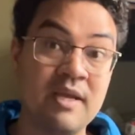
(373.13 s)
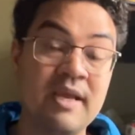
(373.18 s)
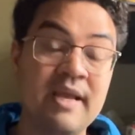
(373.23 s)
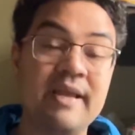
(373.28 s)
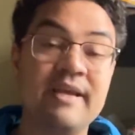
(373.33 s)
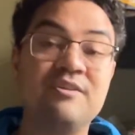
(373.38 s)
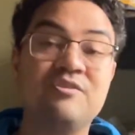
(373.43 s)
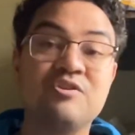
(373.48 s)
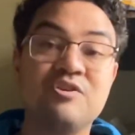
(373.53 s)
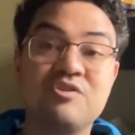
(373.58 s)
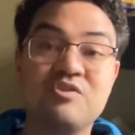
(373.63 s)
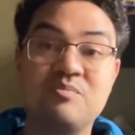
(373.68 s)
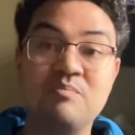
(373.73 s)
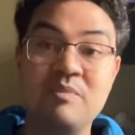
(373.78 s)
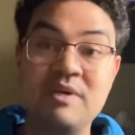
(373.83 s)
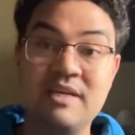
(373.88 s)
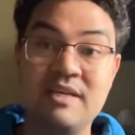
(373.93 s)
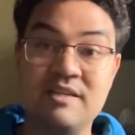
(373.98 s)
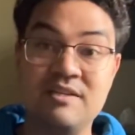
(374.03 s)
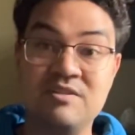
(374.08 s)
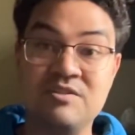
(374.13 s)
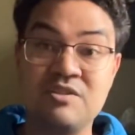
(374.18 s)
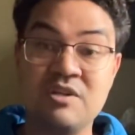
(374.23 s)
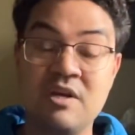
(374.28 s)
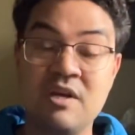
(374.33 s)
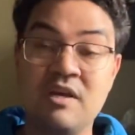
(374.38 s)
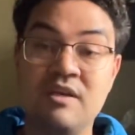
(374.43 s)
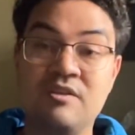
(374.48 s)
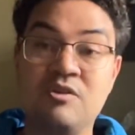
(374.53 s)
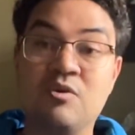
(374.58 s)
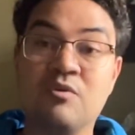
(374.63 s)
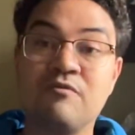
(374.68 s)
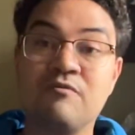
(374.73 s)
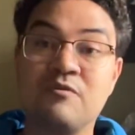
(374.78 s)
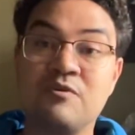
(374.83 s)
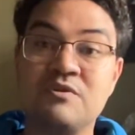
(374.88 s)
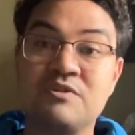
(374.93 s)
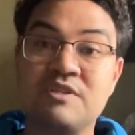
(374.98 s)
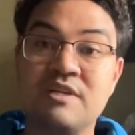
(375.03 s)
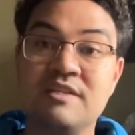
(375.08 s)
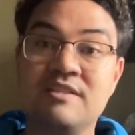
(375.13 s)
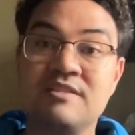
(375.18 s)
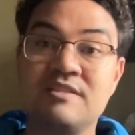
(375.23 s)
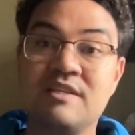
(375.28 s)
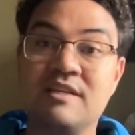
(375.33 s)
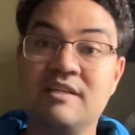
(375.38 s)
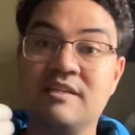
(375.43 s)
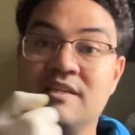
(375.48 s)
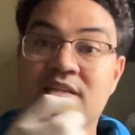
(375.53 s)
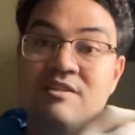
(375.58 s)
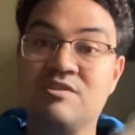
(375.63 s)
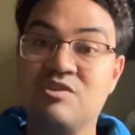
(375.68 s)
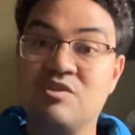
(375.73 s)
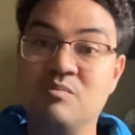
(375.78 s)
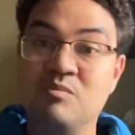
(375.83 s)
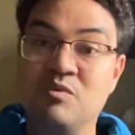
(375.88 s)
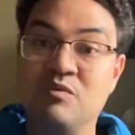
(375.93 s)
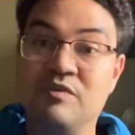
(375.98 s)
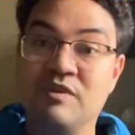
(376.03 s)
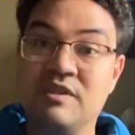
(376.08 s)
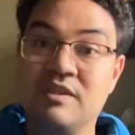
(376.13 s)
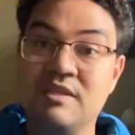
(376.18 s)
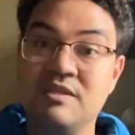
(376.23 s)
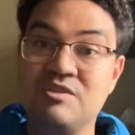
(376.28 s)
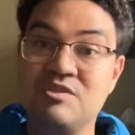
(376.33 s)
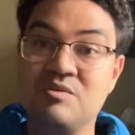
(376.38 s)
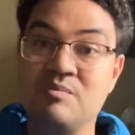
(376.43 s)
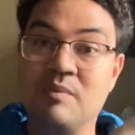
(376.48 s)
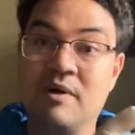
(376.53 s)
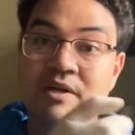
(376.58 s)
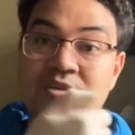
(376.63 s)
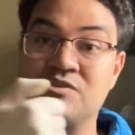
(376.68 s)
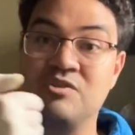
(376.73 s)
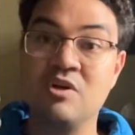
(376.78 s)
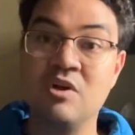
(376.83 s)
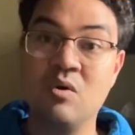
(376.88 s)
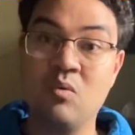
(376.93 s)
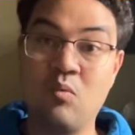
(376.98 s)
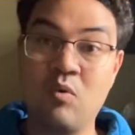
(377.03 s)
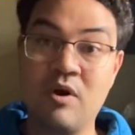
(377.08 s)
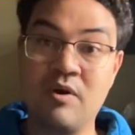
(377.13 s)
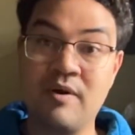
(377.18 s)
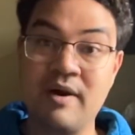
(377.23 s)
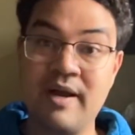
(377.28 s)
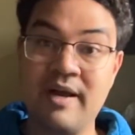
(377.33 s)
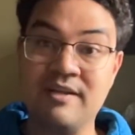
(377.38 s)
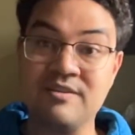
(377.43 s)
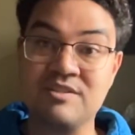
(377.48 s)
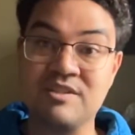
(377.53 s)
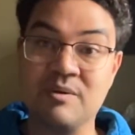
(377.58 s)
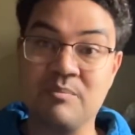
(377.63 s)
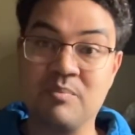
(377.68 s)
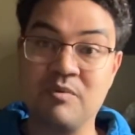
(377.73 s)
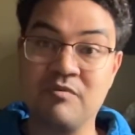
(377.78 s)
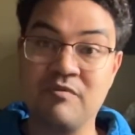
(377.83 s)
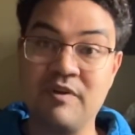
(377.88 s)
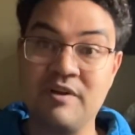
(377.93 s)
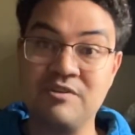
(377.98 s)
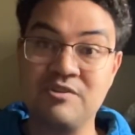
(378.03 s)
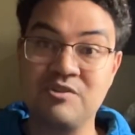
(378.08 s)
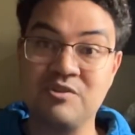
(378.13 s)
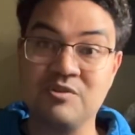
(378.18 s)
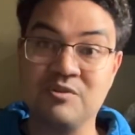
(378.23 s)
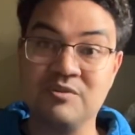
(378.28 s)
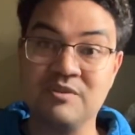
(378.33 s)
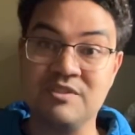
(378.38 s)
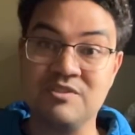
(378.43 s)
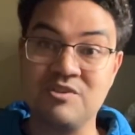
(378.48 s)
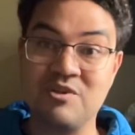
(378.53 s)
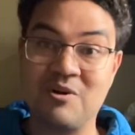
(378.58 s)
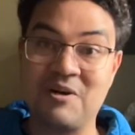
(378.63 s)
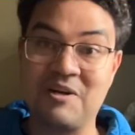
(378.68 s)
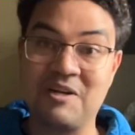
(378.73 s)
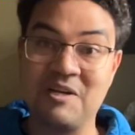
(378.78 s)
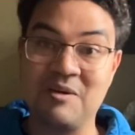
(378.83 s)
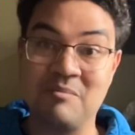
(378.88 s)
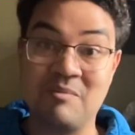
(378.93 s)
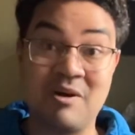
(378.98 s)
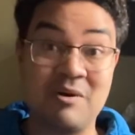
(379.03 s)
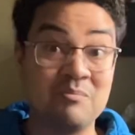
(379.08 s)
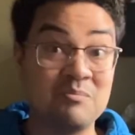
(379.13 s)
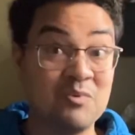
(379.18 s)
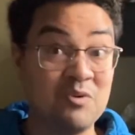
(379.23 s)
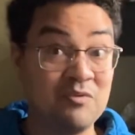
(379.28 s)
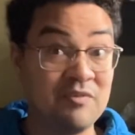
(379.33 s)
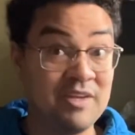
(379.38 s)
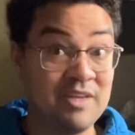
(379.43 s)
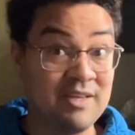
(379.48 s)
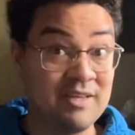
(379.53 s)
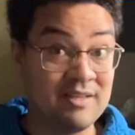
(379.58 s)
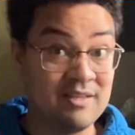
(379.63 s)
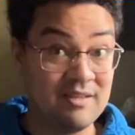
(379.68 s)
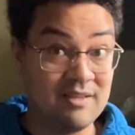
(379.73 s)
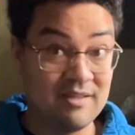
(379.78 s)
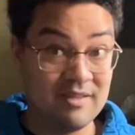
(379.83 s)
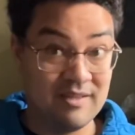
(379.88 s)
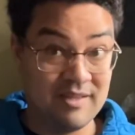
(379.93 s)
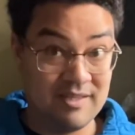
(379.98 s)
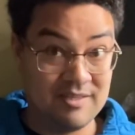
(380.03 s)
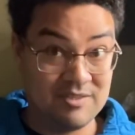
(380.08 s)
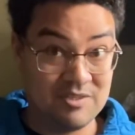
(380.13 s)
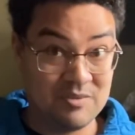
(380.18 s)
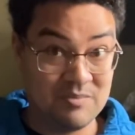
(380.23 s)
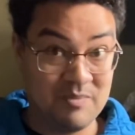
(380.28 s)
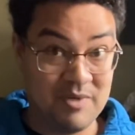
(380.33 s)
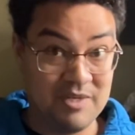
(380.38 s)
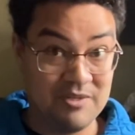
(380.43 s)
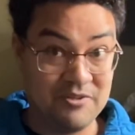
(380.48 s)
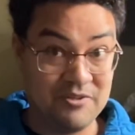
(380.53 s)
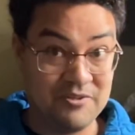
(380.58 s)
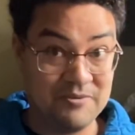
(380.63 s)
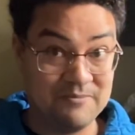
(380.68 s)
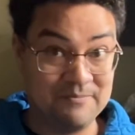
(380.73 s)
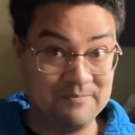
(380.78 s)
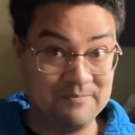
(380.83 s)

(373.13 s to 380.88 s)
It just means your first instinct is to move it this much, whereas the professional is talking about moving it this much.